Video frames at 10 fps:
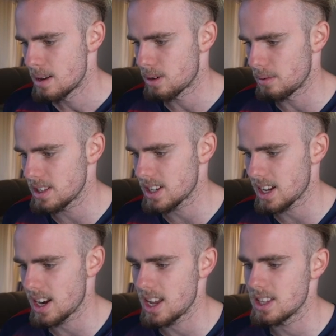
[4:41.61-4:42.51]
probably
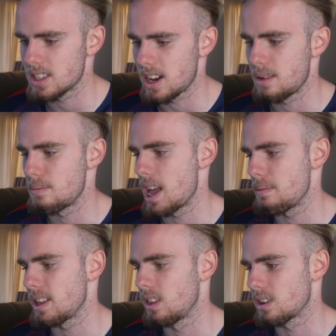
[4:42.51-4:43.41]
taken it inside and
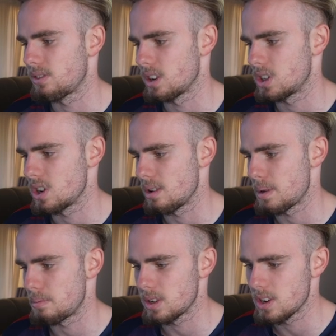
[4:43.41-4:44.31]
maybe looked for a shot.
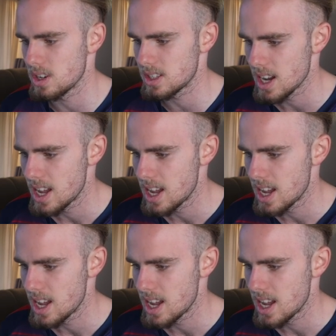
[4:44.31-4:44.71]
But because